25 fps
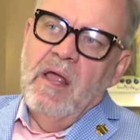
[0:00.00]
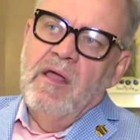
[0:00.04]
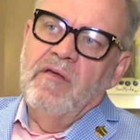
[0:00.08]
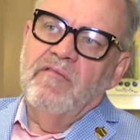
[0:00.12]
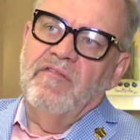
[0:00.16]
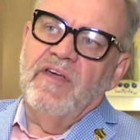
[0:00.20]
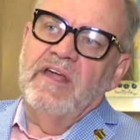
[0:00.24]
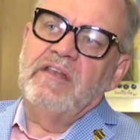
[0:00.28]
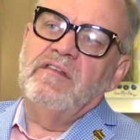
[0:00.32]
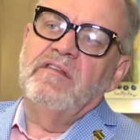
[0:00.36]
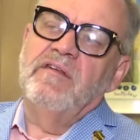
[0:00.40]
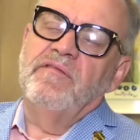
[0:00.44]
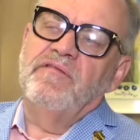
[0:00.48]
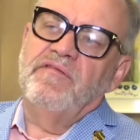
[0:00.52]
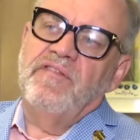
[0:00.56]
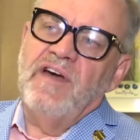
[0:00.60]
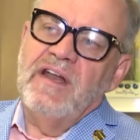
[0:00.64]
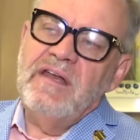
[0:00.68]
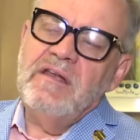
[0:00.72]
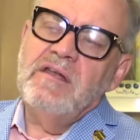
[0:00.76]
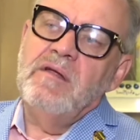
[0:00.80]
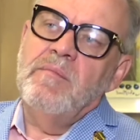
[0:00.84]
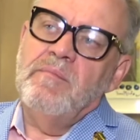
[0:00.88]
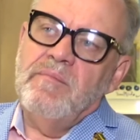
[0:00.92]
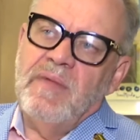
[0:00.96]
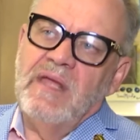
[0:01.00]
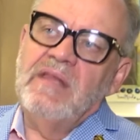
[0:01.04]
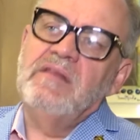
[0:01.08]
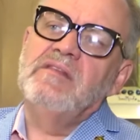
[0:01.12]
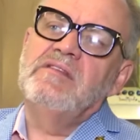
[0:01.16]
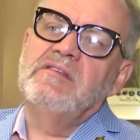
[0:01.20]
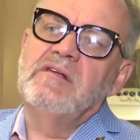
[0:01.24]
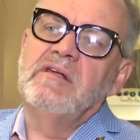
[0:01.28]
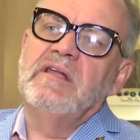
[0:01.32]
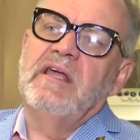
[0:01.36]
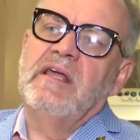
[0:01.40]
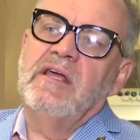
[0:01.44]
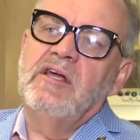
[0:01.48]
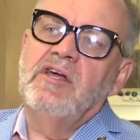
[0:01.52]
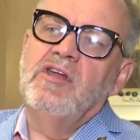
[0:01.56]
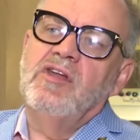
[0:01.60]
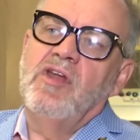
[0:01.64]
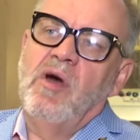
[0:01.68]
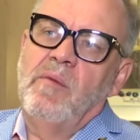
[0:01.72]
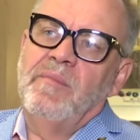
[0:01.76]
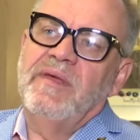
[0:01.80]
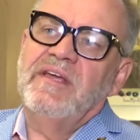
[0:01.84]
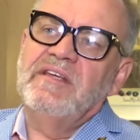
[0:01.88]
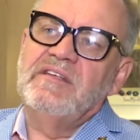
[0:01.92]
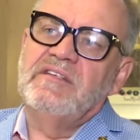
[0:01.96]
that the fundamental
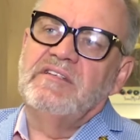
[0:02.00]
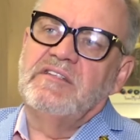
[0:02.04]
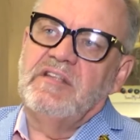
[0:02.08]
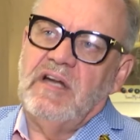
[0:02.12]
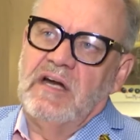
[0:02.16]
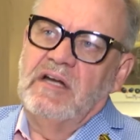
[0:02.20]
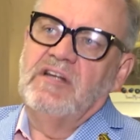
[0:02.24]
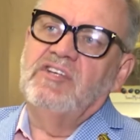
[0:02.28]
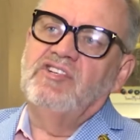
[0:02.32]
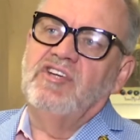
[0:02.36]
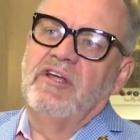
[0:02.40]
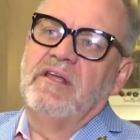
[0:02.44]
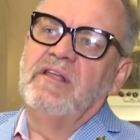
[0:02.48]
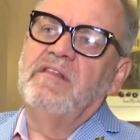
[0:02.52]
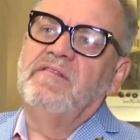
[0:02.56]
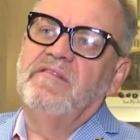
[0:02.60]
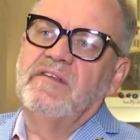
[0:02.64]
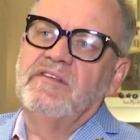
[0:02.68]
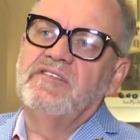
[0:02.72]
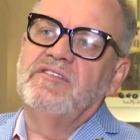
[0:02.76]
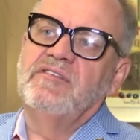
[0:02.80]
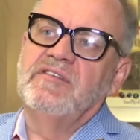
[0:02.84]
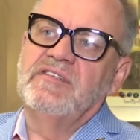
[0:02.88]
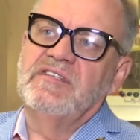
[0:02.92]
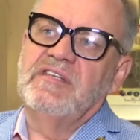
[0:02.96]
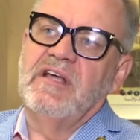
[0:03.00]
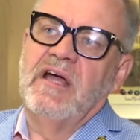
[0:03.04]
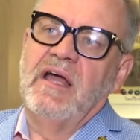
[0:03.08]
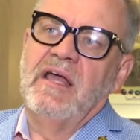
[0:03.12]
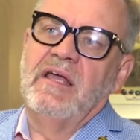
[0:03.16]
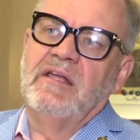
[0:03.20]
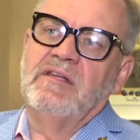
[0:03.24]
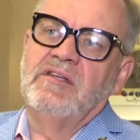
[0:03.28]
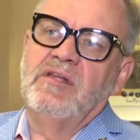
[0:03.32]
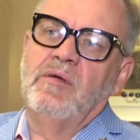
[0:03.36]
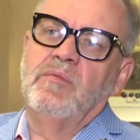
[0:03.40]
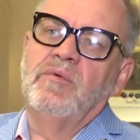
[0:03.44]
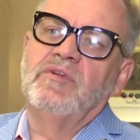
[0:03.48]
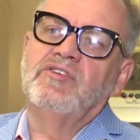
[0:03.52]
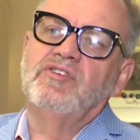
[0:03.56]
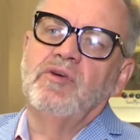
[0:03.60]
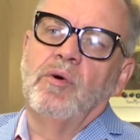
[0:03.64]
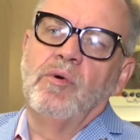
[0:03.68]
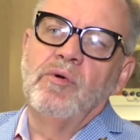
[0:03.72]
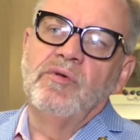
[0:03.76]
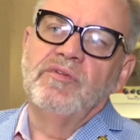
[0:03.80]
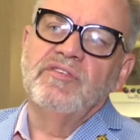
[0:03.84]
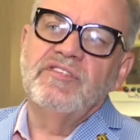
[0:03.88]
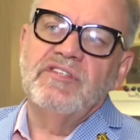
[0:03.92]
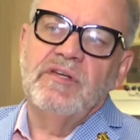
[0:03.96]
economic structure in this society, which
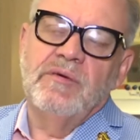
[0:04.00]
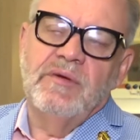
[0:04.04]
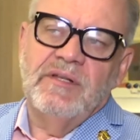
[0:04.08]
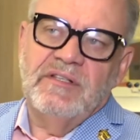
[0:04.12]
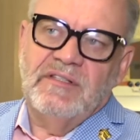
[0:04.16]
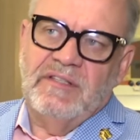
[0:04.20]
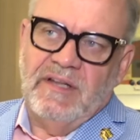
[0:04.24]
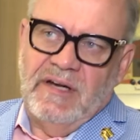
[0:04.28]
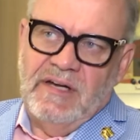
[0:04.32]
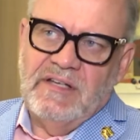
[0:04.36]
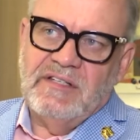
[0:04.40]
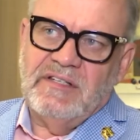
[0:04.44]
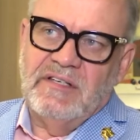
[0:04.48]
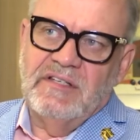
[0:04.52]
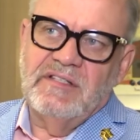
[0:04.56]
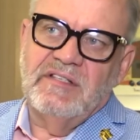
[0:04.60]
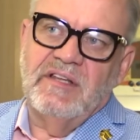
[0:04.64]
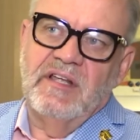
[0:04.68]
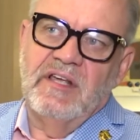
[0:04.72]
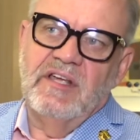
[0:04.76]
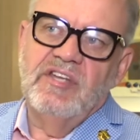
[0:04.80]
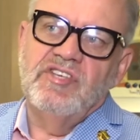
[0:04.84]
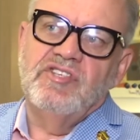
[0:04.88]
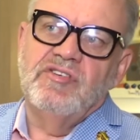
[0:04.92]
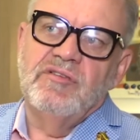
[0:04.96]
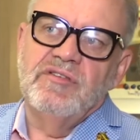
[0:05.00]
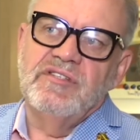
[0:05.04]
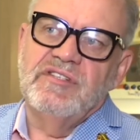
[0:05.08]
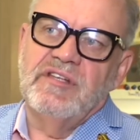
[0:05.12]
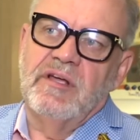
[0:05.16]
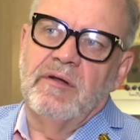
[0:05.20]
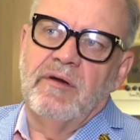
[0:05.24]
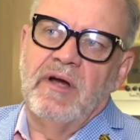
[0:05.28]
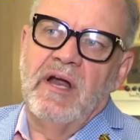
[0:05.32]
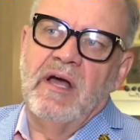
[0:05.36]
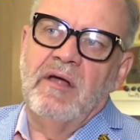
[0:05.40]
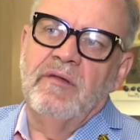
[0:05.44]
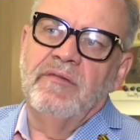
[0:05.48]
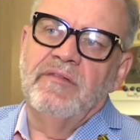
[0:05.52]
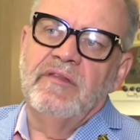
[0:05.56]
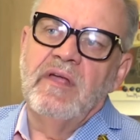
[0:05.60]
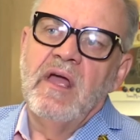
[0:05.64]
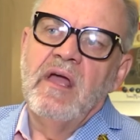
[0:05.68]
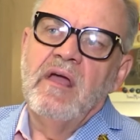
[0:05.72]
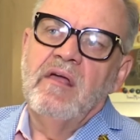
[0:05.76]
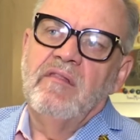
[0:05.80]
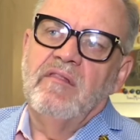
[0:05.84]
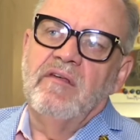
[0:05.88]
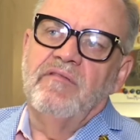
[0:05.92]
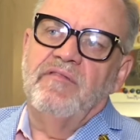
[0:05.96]
also addresses the issues around
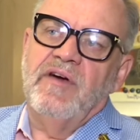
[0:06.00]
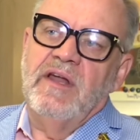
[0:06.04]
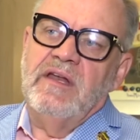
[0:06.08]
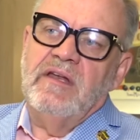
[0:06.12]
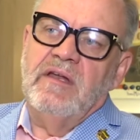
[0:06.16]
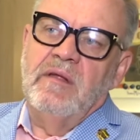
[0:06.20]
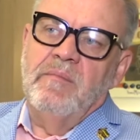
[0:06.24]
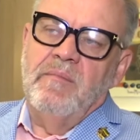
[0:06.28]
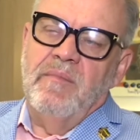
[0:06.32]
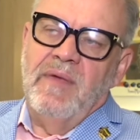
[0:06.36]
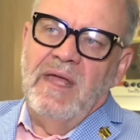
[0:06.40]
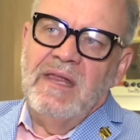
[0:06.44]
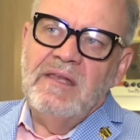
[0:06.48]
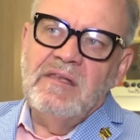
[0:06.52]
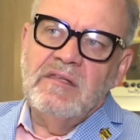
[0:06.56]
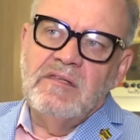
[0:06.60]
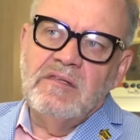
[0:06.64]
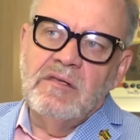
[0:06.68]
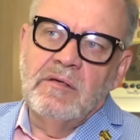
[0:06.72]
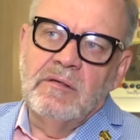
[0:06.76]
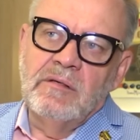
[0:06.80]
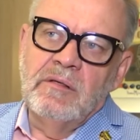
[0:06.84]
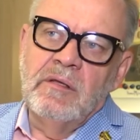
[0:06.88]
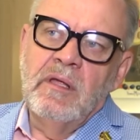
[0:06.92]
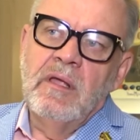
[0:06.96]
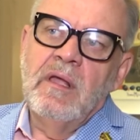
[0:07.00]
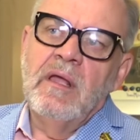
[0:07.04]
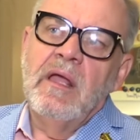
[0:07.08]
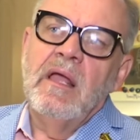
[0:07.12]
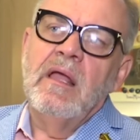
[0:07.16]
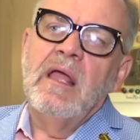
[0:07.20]
the fundamental